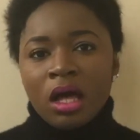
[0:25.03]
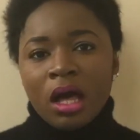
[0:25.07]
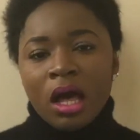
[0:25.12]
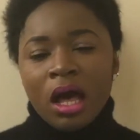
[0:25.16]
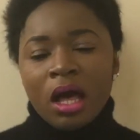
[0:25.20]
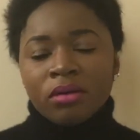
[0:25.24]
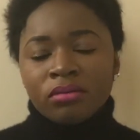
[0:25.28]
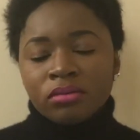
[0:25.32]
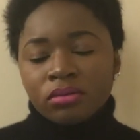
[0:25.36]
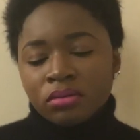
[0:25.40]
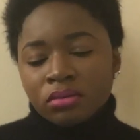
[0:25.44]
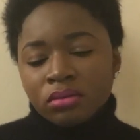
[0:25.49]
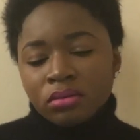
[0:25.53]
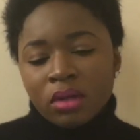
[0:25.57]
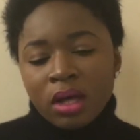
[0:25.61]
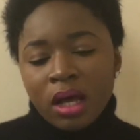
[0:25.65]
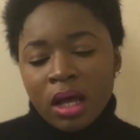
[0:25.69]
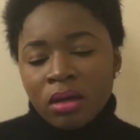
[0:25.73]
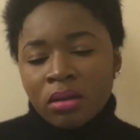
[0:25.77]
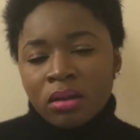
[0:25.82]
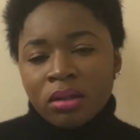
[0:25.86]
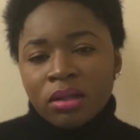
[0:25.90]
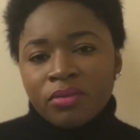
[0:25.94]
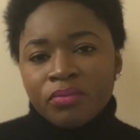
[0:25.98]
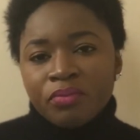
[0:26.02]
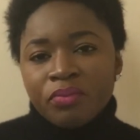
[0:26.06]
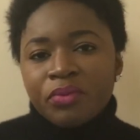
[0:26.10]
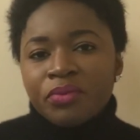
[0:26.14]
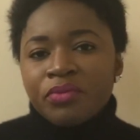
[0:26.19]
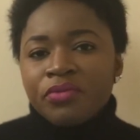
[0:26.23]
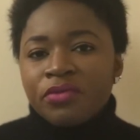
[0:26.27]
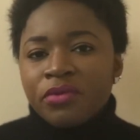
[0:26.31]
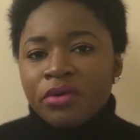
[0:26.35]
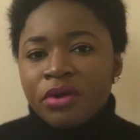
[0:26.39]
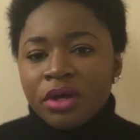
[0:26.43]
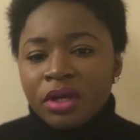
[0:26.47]
I would have
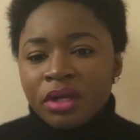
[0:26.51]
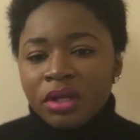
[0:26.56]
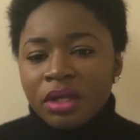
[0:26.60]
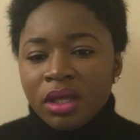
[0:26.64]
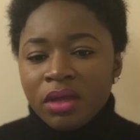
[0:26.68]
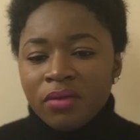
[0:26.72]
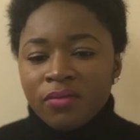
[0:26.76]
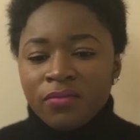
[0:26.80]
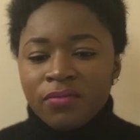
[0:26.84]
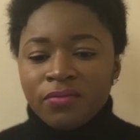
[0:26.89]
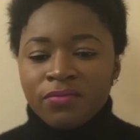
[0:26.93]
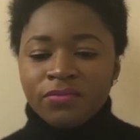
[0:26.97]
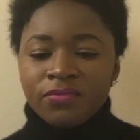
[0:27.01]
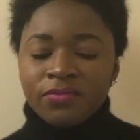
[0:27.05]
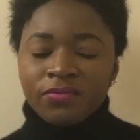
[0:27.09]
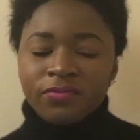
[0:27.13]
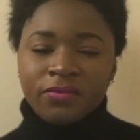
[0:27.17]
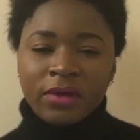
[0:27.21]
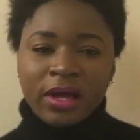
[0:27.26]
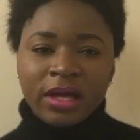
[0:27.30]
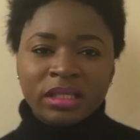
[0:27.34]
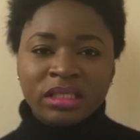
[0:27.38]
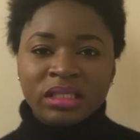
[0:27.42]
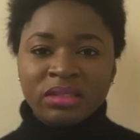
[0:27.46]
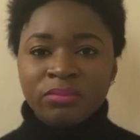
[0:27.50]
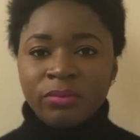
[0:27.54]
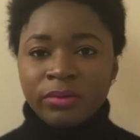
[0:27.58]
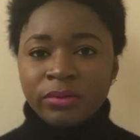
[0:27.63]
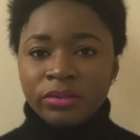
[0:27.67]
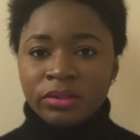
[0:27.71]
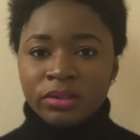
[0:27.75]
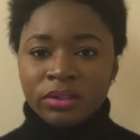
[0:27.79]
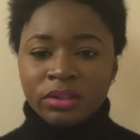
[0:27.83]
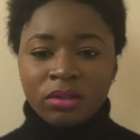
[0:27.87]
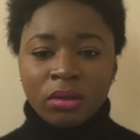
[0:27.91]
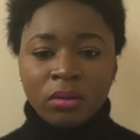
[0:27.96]
preferred if I spoke
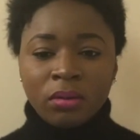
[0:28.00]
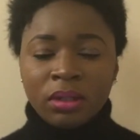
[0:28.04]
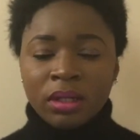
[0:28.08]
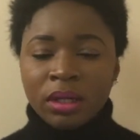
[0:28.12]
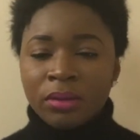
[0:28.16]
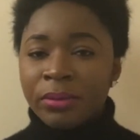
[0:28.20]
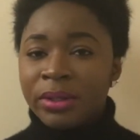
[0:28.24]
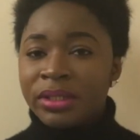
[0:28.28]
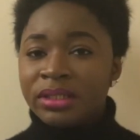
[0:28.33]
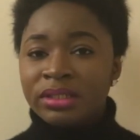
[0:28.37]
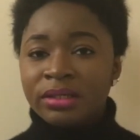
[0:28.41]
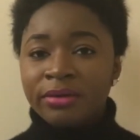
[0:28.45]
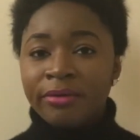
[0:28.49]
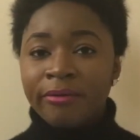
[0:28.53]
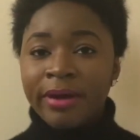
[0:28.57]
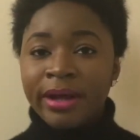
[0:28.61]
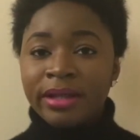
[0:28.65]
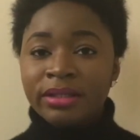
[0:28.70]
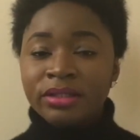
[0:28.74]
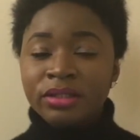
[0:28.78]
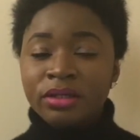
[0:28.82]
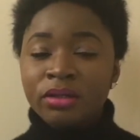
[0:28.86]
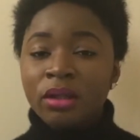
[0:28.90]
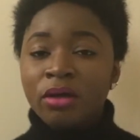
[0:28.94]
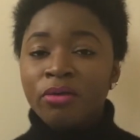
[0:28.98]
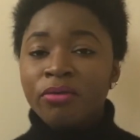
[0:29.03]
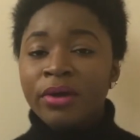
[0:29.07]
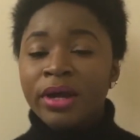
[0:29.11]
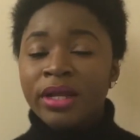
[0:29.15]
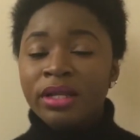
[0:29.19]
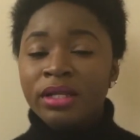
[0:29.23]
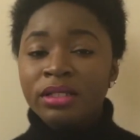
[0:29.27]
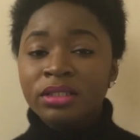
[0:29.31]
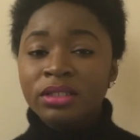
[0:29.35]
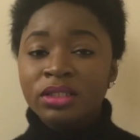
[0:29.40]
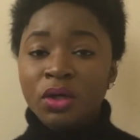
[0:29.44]
to someone that went to grad school
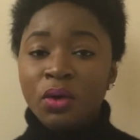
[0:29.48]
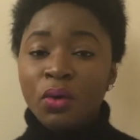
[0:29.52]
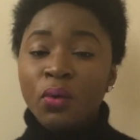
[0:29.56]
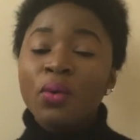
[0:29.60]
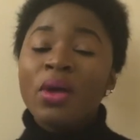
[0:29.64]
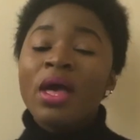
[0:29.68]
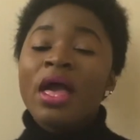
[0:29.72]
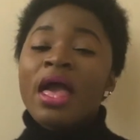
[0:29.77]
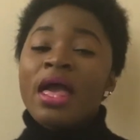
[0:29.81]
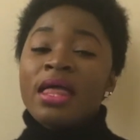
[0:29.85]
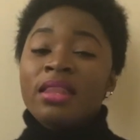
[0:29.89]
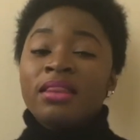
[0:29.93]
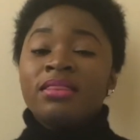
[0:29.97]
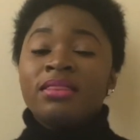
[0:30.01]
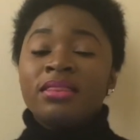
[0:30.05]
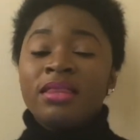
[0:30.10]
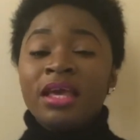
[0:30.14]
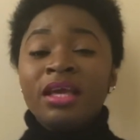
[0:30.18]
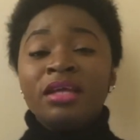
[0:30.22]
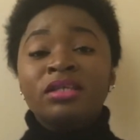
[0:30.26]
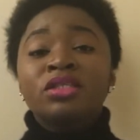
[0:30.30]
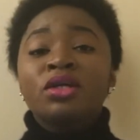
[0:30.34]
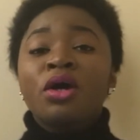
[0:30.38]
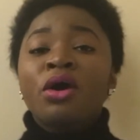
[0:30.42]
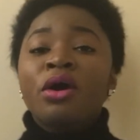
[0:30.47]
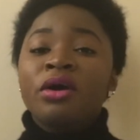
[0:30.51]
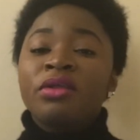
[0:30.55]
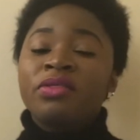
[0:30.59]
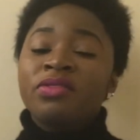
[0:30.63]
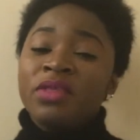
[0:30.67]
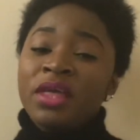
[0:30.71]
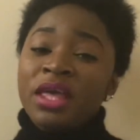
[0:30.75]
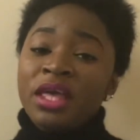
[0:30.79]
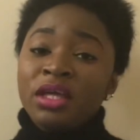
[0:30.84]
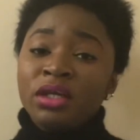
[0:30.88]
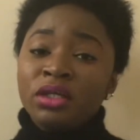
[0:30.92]
already. So these
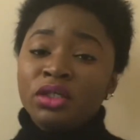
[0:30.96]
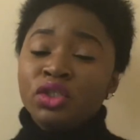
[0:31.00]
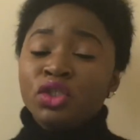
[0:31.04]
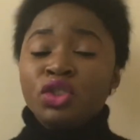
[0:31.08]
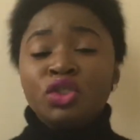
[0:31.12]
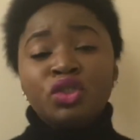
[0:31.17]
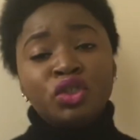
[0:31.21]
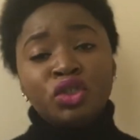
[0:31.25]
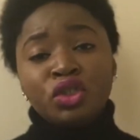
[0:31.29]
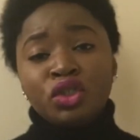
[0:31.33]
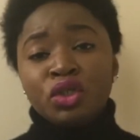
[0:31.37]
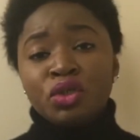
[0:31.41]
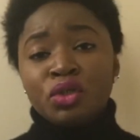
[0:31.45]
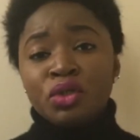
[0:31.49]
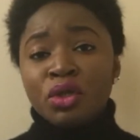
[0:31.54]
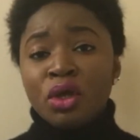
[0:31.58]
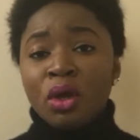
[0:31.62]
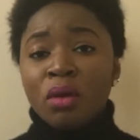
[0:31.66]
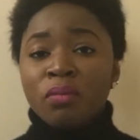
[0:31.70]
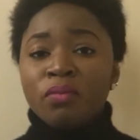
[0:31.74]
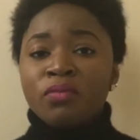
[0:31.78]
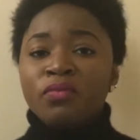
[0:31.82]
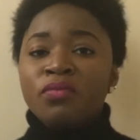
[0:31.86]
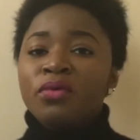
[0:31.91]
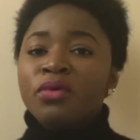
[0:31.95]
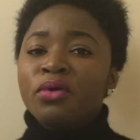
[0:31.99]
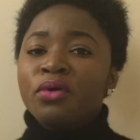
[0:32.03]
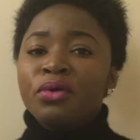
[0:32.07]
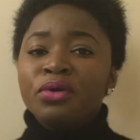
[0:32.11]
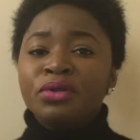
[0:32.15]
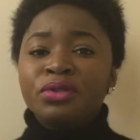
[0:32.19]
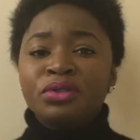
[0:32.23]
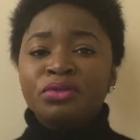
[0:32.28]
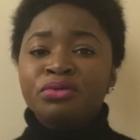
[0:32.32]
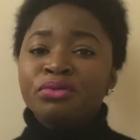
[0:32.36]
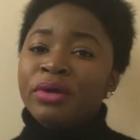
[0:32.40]
are things you should know before
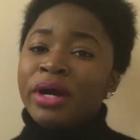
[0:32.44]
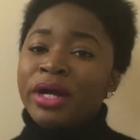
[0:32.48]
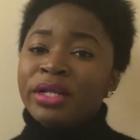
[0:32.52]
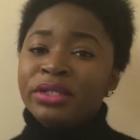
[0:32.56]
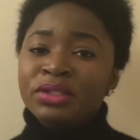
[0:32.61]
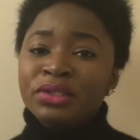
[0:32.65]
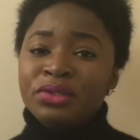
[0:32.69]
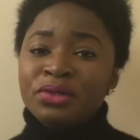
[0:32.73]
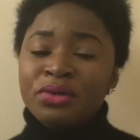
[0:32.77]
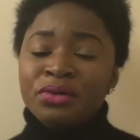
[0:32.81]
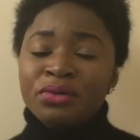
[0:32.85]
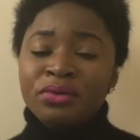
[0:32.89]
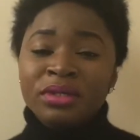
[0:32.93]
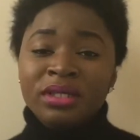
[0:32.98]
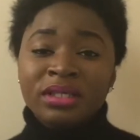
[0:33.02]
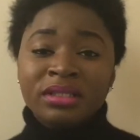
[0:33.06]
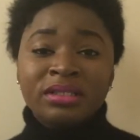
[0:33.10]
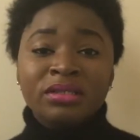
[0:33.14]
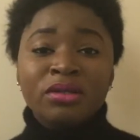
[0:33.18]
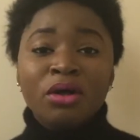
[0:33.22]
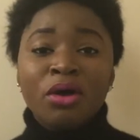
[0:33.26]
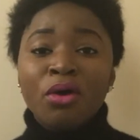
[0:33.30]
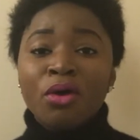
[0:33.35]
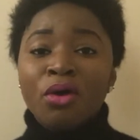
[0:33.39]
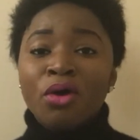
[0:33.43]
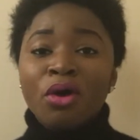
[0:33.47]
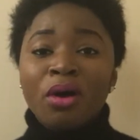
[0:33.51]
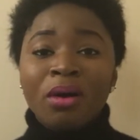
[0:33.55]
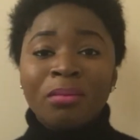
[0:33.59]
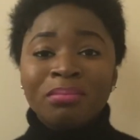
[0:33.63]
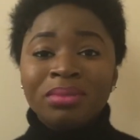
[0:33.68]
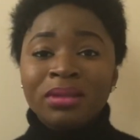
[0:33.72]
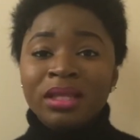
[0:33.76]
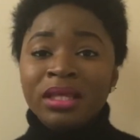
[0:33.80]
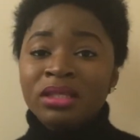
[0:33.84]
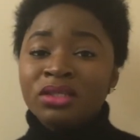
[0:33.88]
going to grad school. It's not a
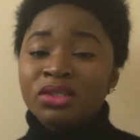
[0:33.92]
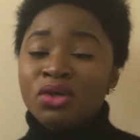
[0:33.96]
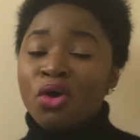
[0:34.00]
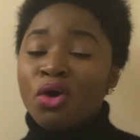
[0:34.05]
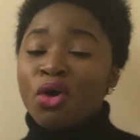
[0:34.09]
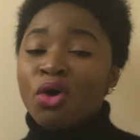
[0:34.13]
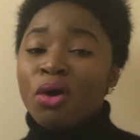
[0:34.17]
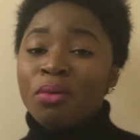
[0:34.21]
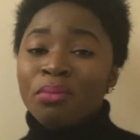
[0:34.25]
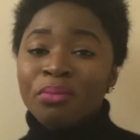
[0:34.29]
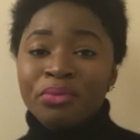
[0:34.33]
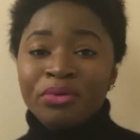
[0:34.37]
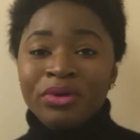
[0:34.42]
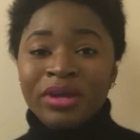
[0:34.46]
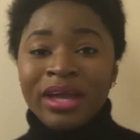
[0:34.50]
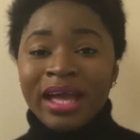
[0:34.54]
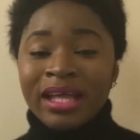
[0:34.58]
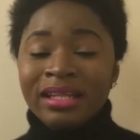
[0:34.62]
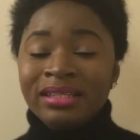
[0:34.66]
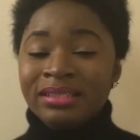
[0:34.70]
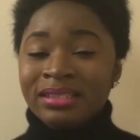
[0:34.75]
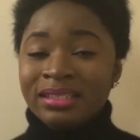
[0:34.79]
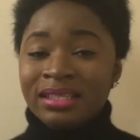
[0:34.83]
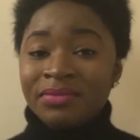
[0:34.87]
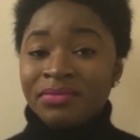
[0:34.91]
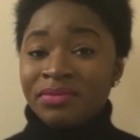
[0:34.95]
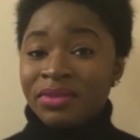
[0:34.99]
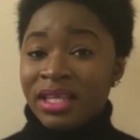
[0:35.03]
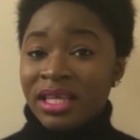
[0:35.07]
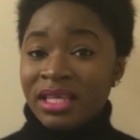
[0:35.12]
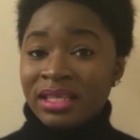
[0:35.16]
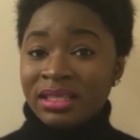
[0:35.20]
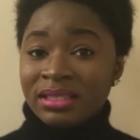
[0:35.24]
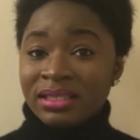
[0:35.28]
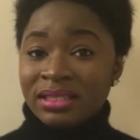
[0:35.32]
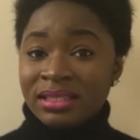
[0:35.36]
complete or comprehensive
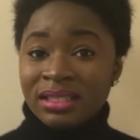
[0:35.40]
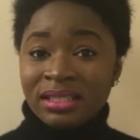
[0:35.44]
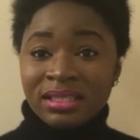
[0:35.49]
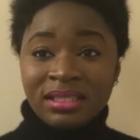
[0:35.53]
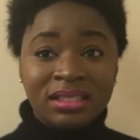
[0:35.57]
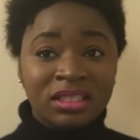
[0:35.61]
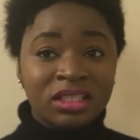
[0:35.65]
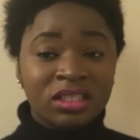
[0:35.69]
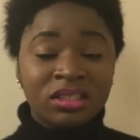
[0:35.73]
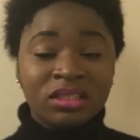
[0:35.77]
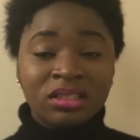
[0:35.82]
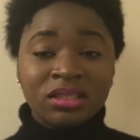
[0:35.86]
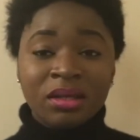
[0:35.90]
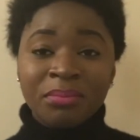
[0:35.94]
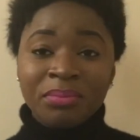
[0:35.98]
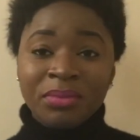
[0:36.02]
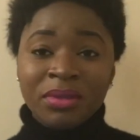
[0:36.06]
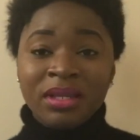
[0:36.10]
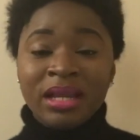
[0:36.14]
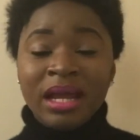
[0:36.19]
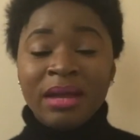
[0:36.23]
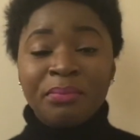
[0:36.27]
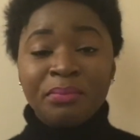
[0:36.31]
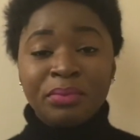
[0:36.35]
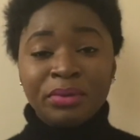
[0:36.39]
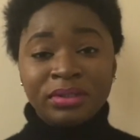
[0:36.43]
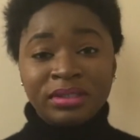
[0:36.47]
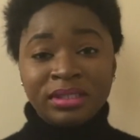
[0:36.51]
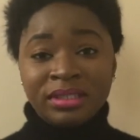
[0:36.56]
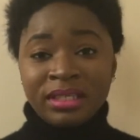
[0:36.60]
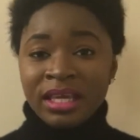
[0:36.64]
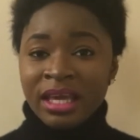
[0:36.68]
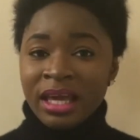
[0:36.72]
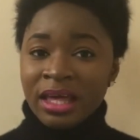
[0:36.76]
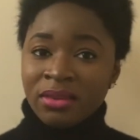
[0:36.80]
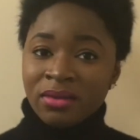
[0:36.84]
list. This is just something I put
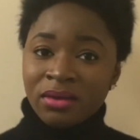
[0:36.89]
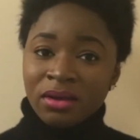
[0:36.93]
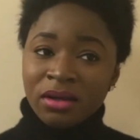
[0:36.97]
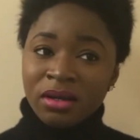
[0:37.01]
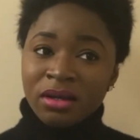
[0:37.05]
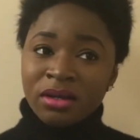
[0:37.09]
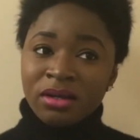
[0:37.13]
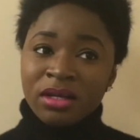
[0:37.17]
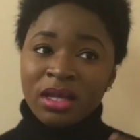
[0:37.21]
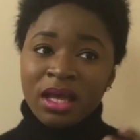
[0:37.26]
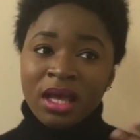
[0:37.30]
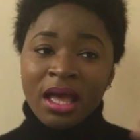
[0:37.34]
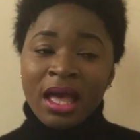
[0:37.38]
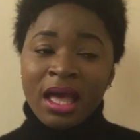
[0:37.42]
together.